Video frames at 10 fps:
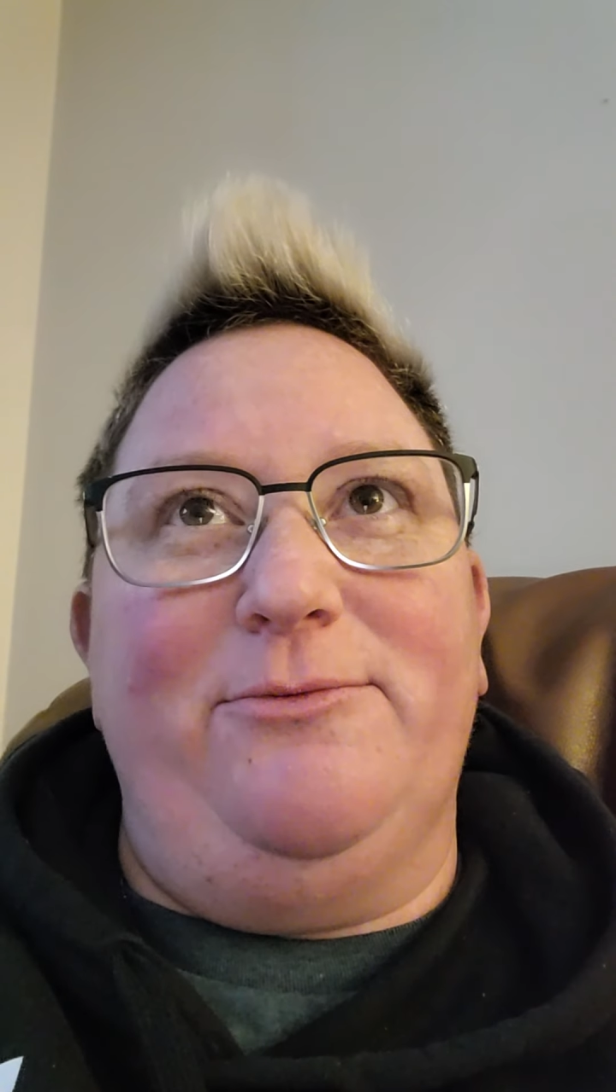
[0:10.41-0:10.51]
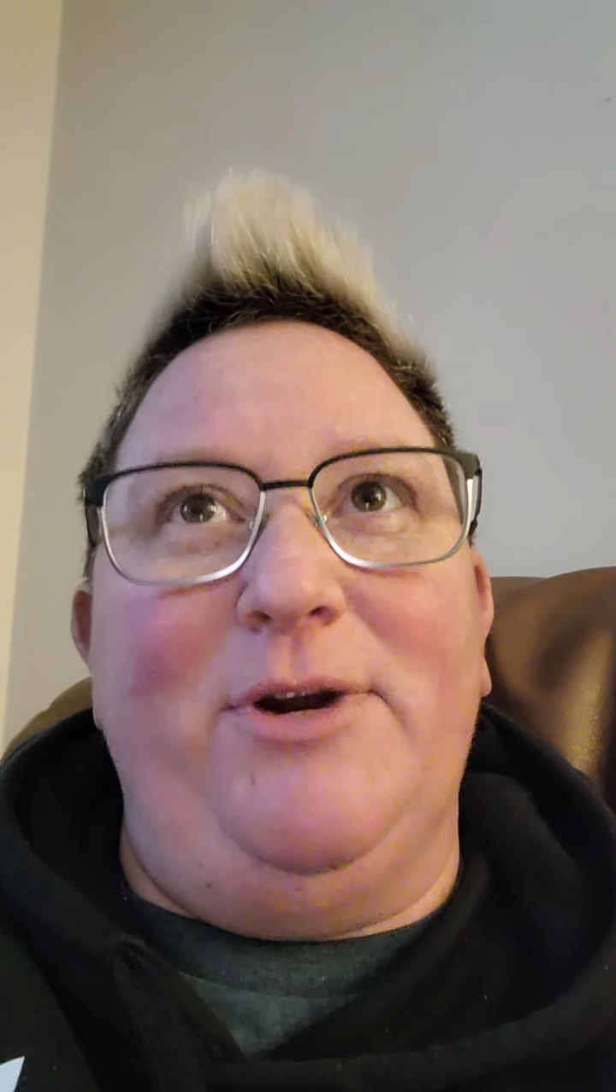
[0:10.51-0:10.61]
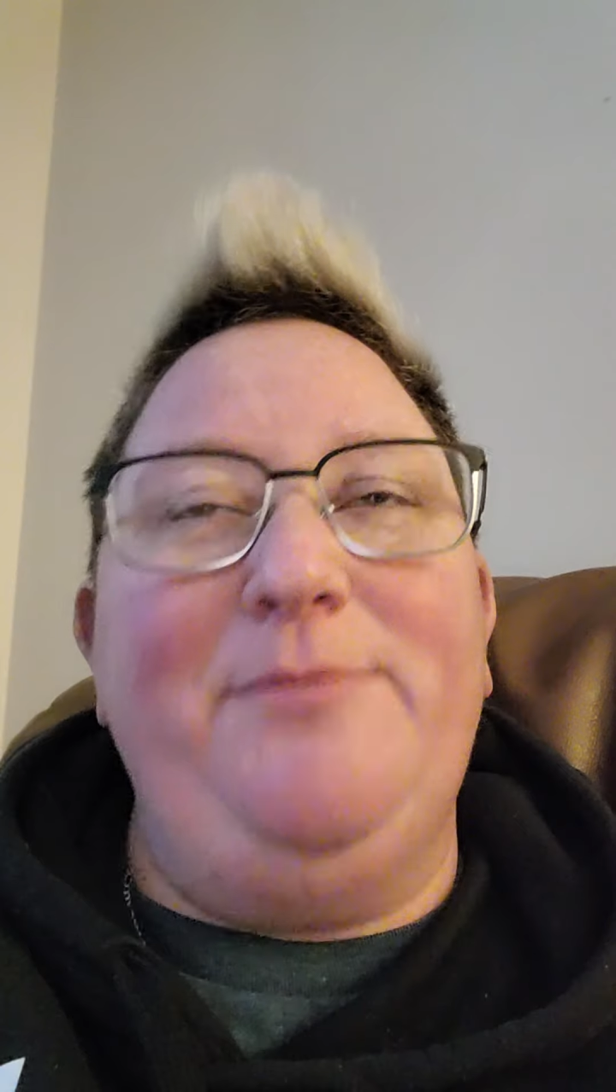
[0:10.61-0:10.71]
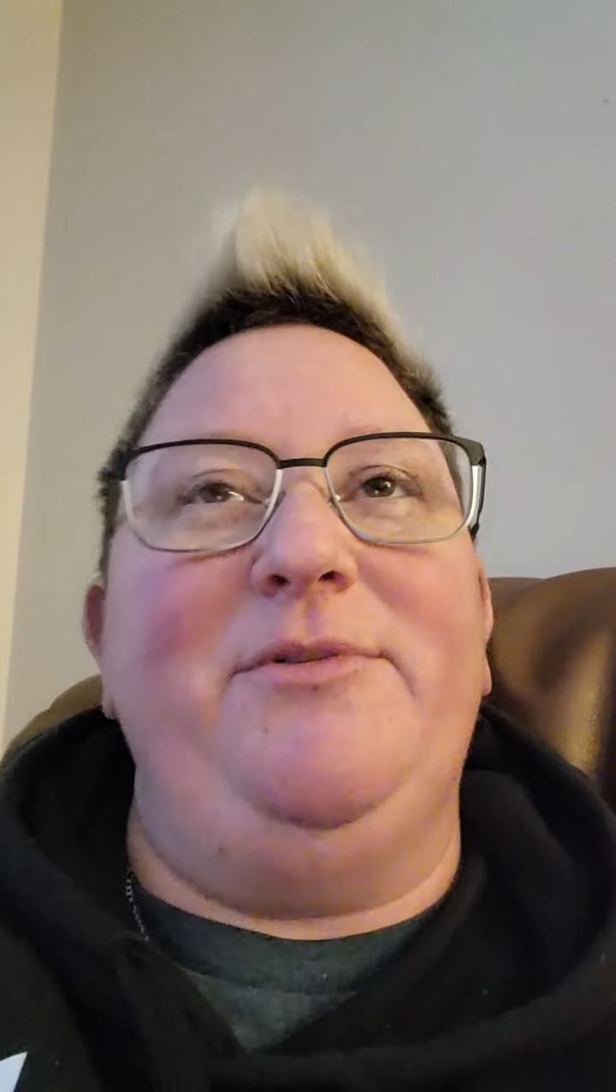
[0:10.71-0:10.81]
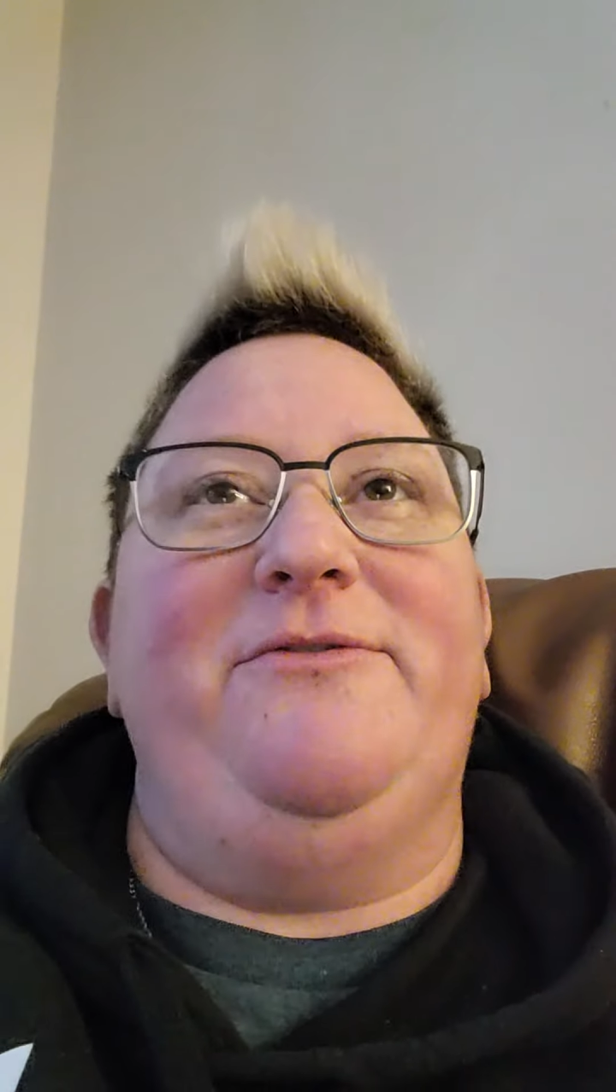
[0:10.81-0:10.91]

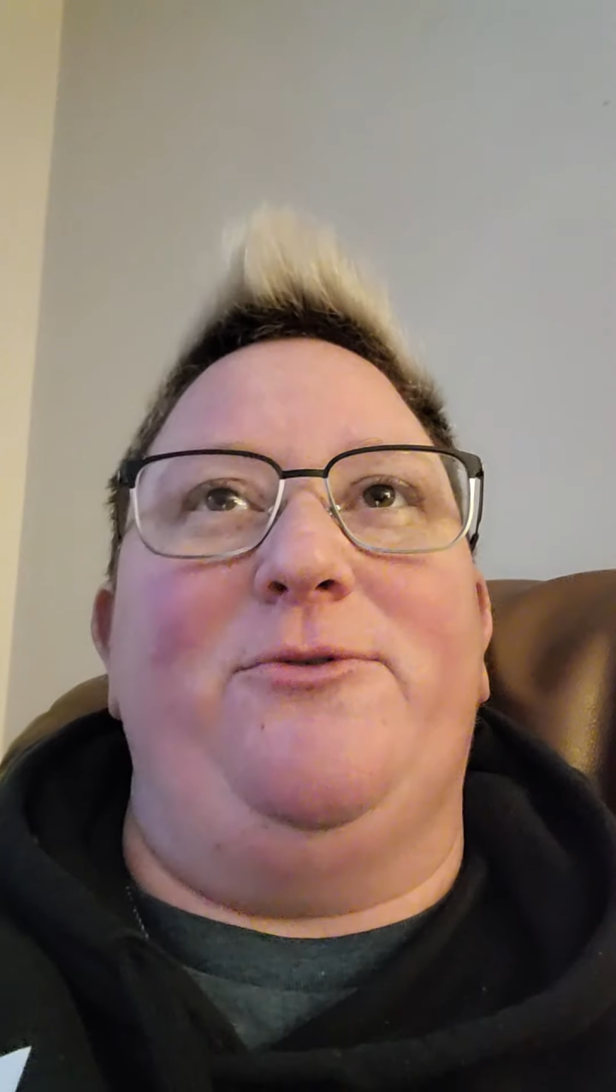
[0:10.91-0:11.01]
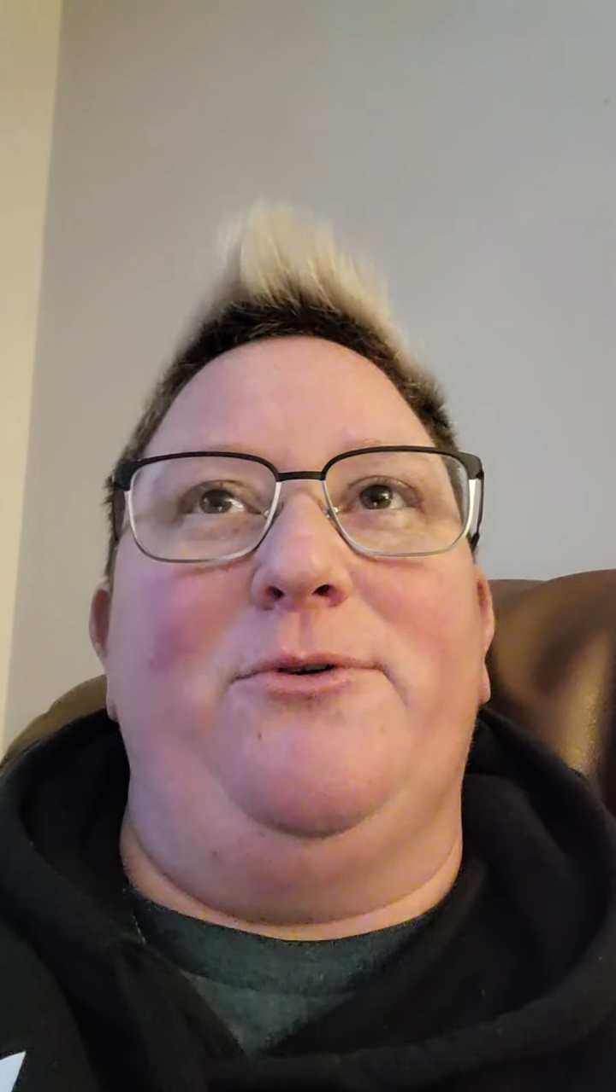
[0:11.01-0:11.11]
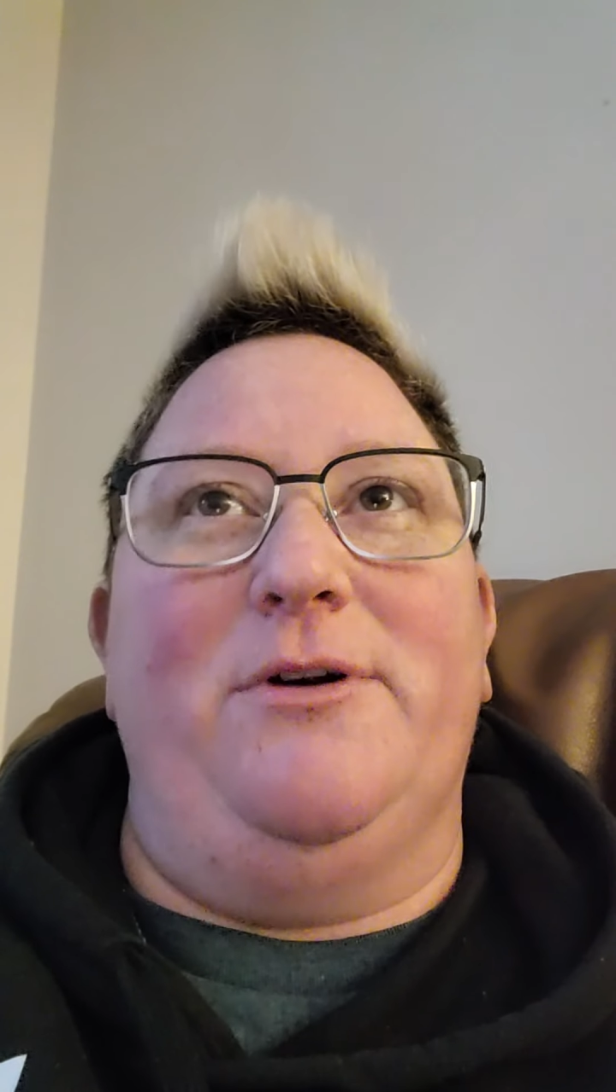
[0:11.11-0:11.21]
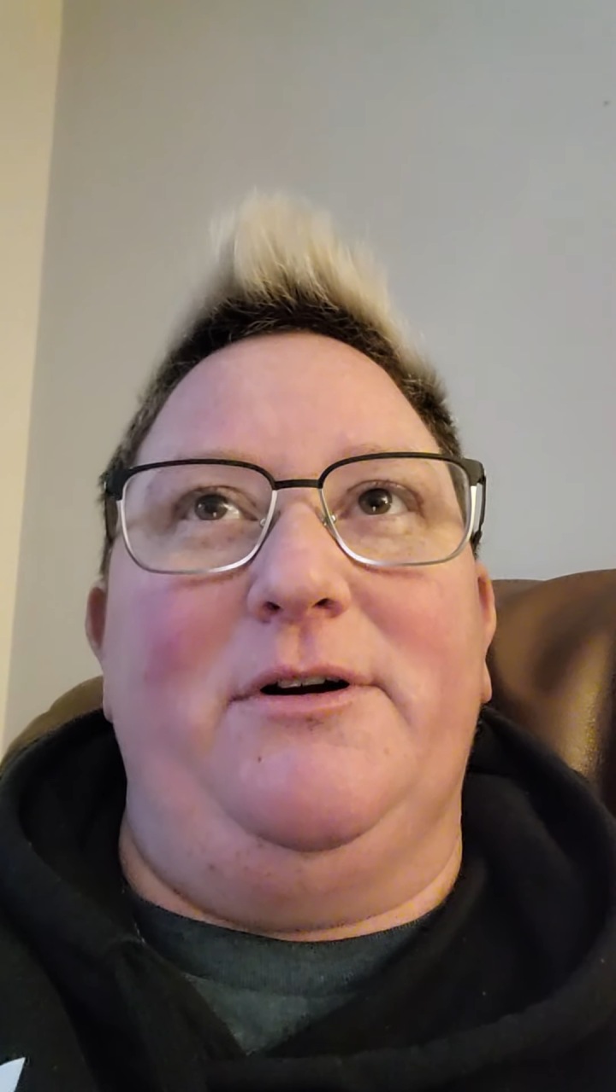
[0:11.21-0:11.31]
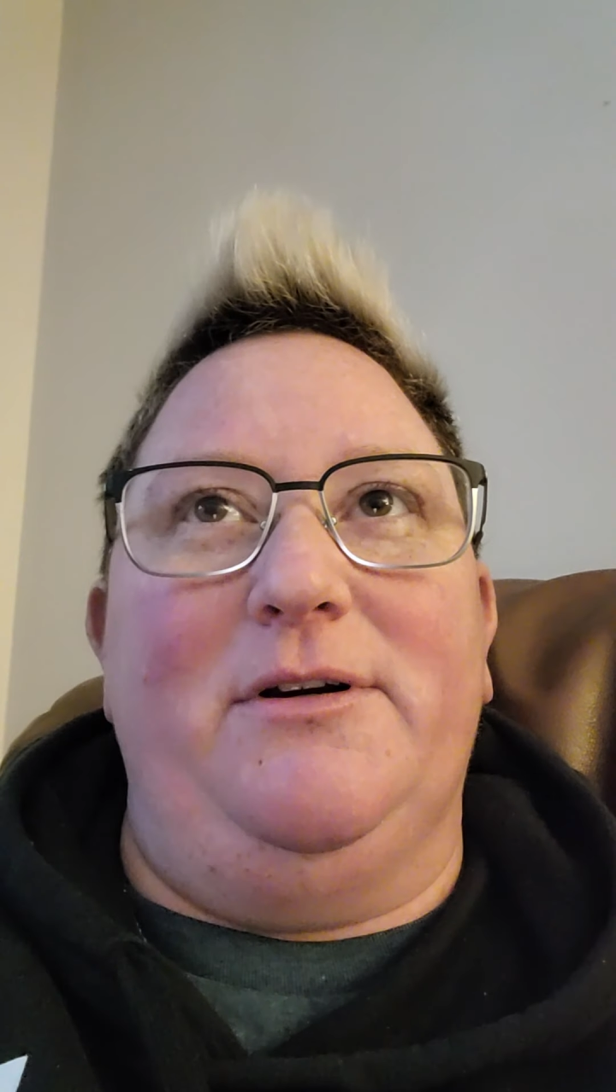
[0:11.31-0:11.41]
right
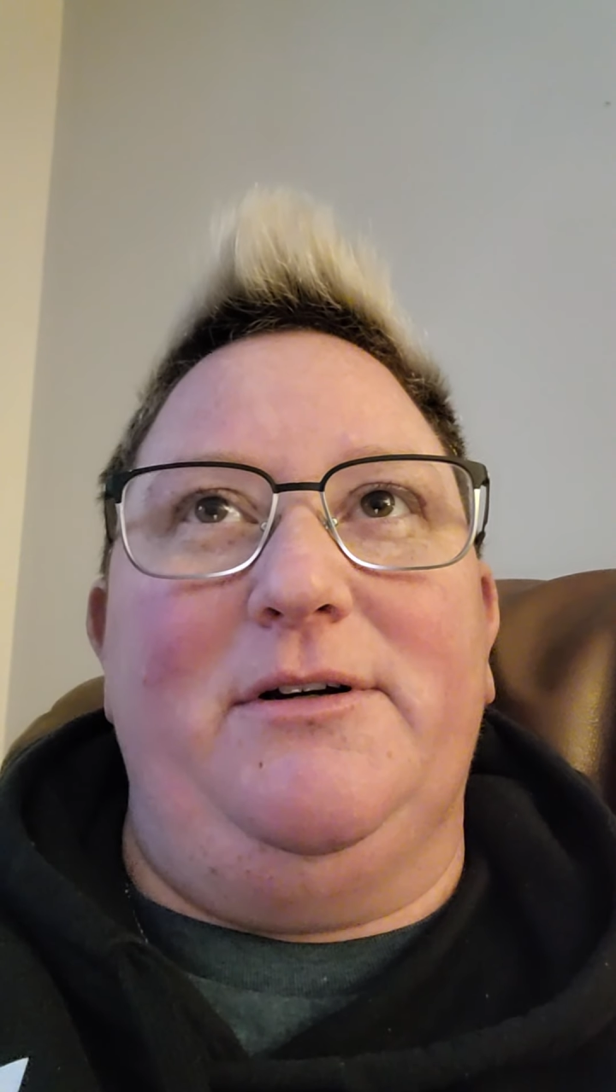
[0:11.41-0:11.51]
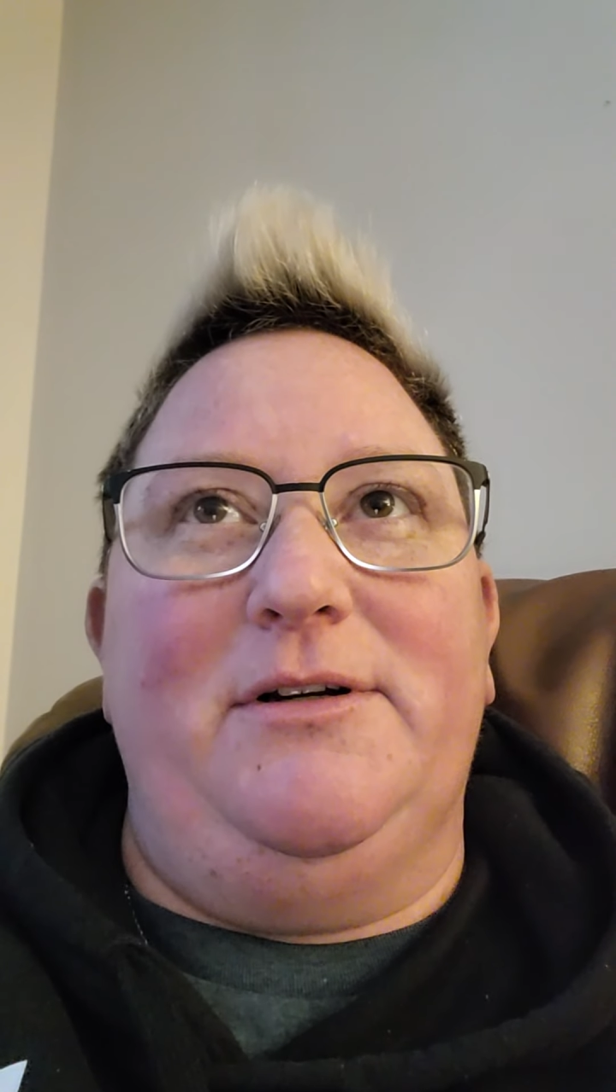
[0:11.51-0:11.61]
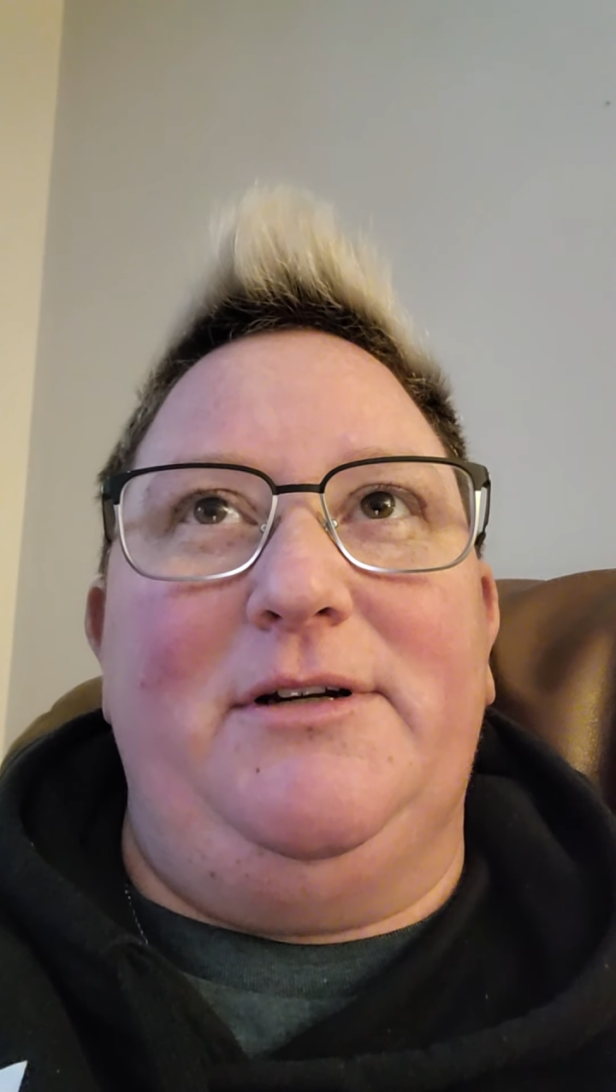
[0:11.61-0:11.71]
before